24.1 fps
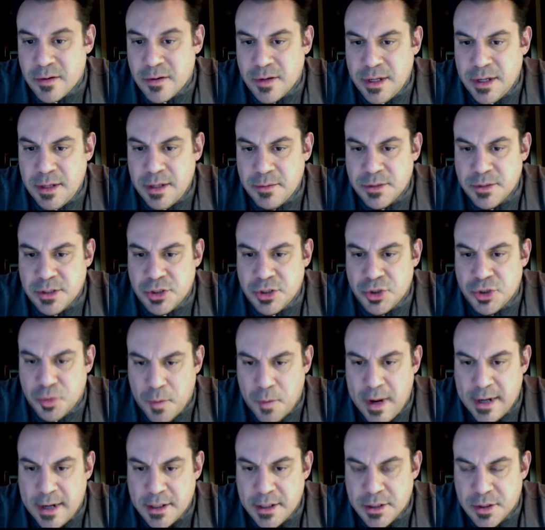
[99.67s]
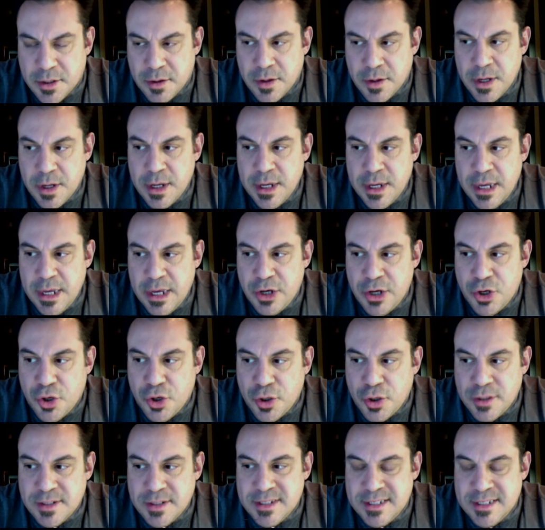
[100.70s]
was a director. He
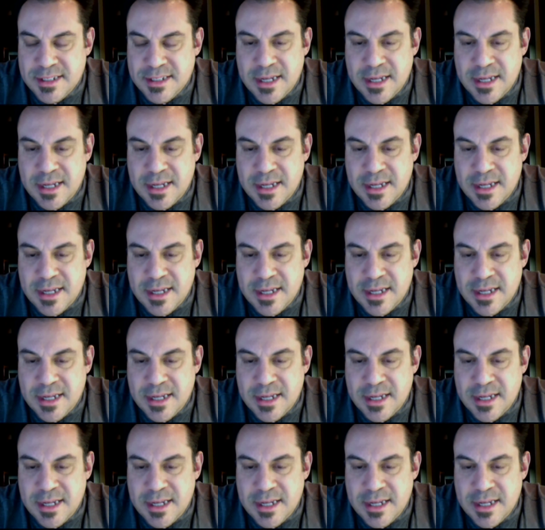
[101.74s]
couldn't sell